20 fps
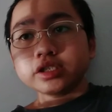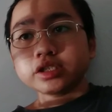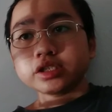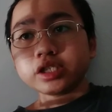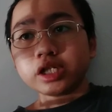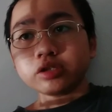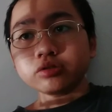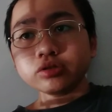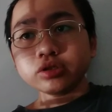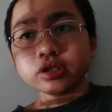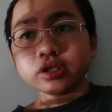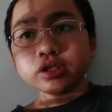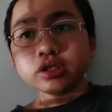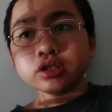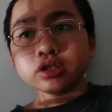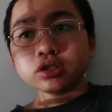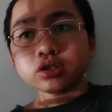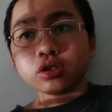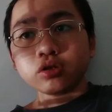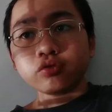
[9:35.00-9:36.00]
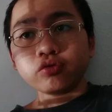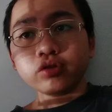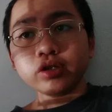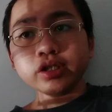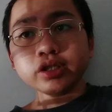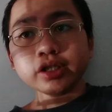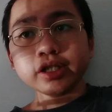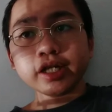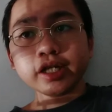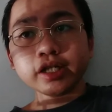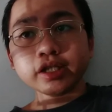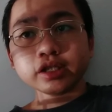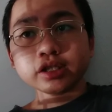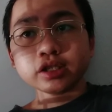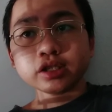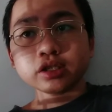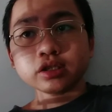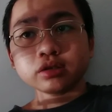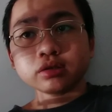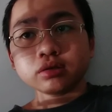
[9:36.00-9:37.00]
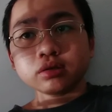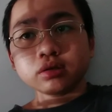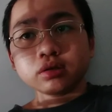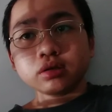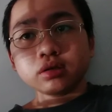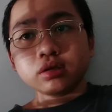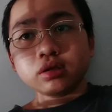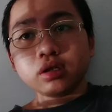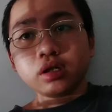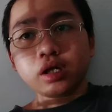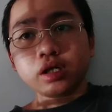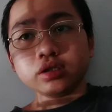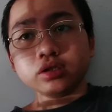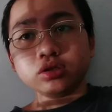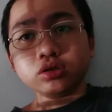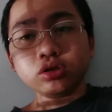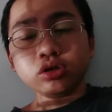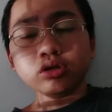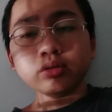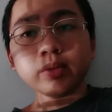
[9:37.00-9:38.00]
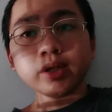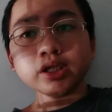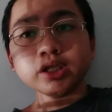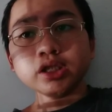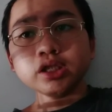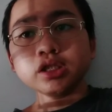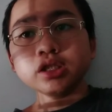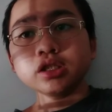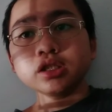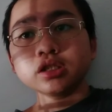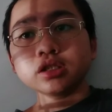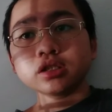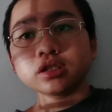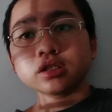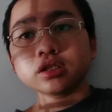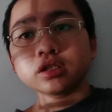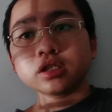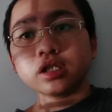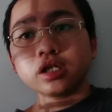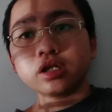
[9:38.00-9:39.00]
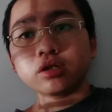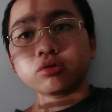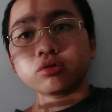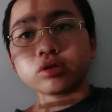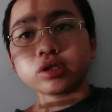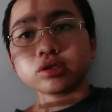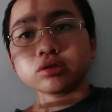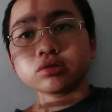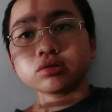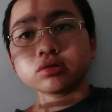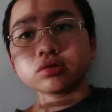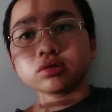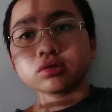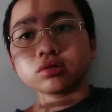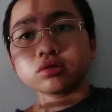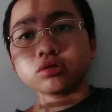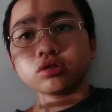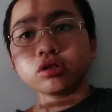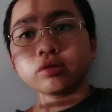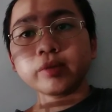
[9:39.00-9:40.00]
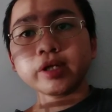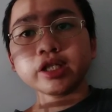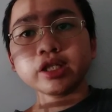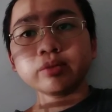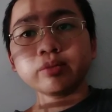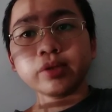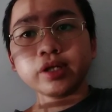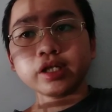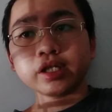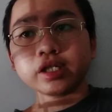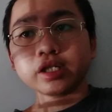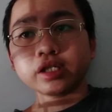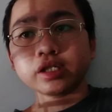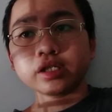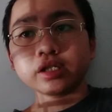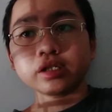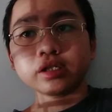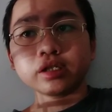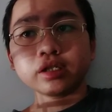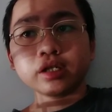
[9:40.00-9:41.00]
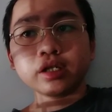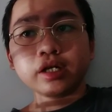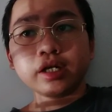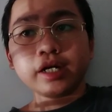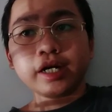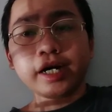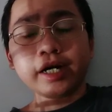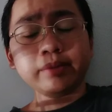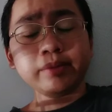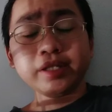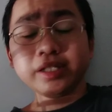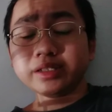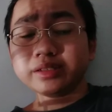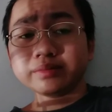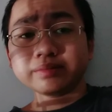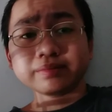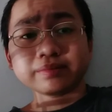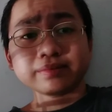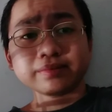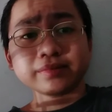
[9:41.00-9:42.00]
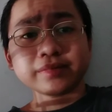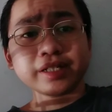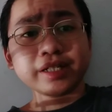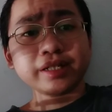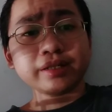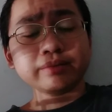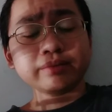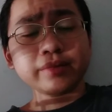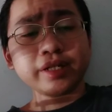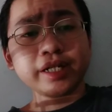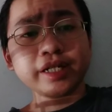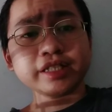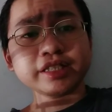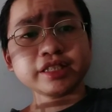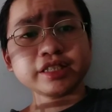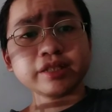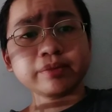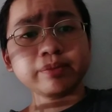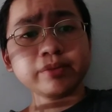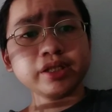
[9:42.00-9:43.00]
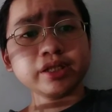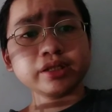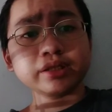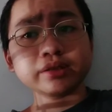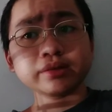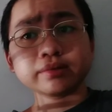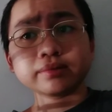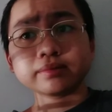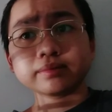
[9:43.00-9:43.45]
Thousands of little kids and nobody around, nobody big. I mean, except me.